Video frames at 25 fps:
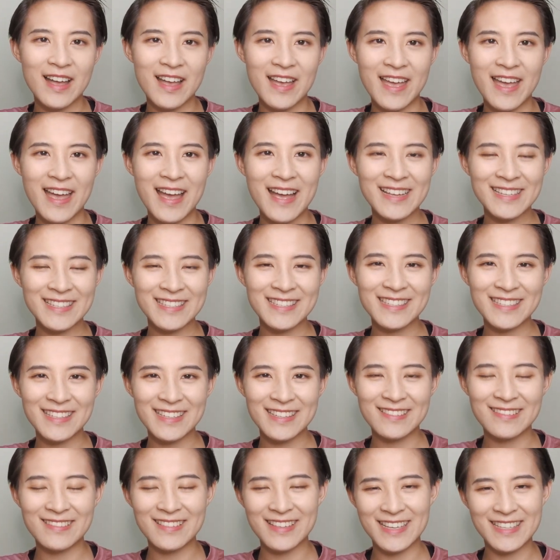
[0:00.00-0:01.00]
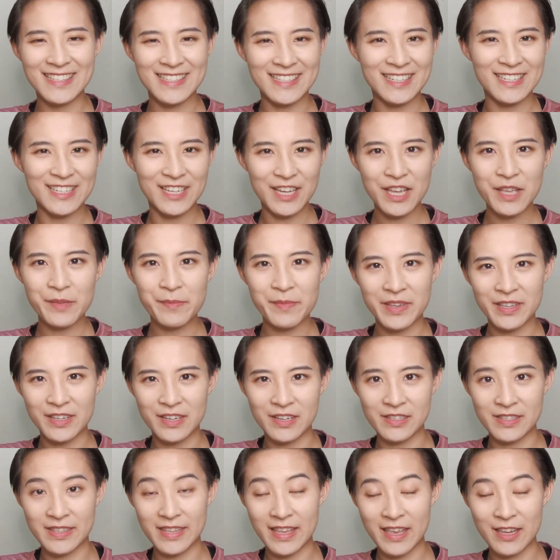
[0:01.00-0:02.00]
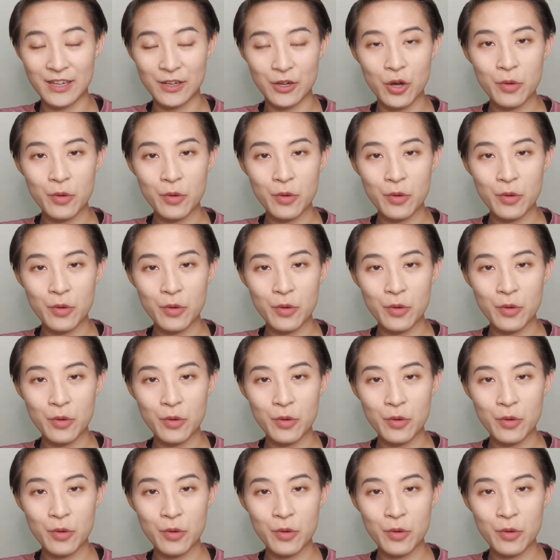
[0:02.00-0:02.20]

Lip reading: as its name, it is an